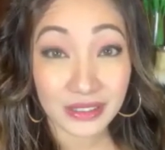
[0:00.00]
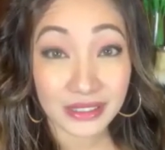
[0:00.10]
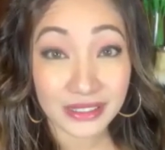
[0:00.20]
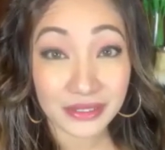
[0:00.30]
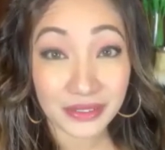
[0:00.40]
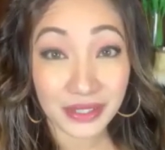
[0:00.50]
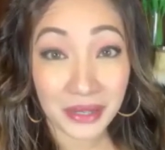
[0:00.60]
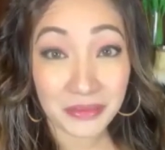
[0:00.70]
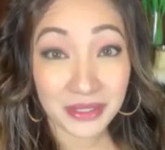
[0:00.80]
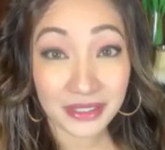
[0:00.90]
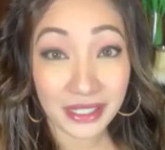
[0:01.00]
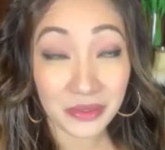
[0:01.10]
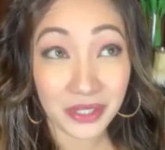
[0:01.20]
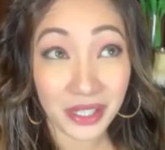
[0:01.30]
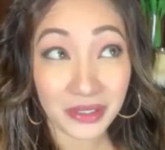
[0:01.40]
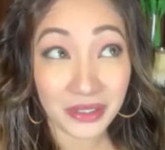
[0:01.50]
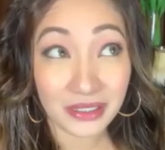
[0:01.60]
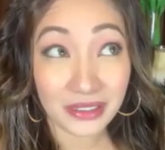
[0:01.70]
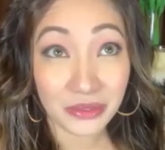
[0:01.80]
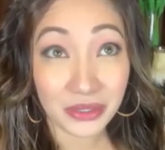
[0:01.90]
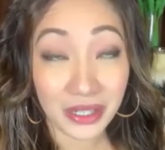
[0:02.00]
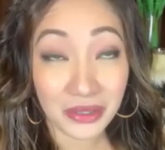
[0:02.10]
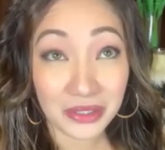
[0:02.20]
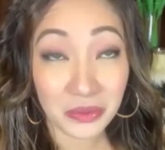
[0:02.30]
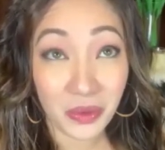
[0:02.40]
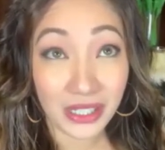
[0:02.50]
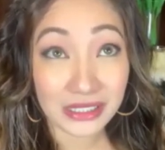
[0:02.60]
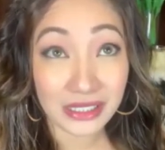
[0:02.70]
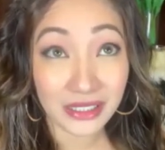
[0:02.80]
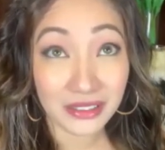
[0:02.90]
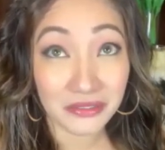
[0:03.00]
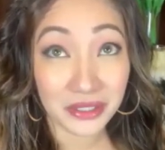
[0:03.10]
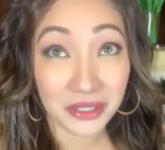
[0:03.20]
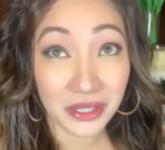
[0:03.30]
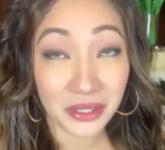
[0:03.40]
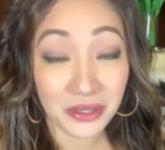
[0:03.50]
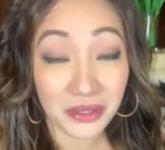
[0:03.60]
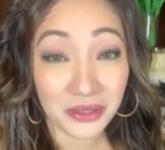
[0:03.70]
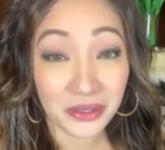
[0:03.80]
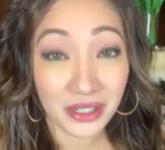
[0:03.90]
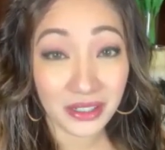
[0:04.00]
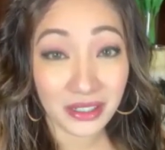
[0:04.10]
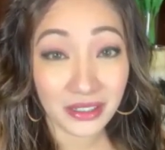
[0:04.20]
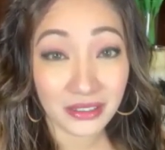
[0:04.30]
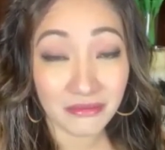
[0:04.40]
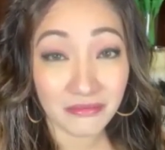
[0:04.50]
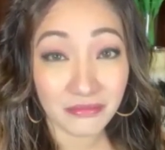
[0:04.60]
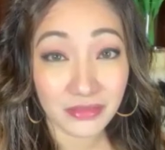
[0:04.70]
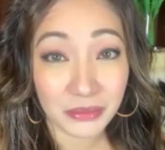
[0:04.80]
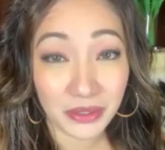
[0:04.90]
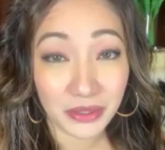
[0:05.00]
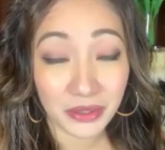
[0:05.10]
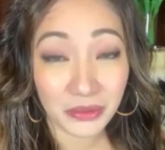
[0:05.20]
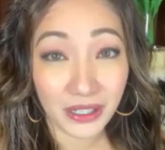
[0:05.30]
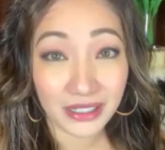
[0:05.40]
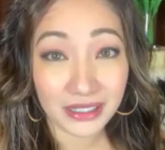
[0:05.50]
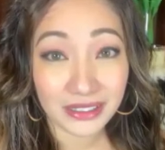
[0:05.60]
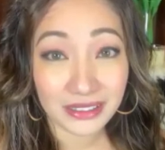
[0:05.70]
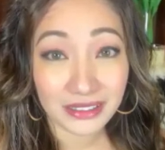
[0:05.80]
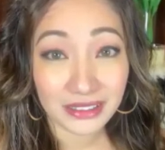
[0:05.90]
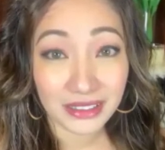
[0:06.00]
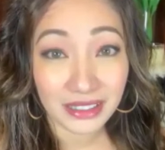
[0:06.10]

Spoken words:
that's what happened. And when I was watching the video about the riots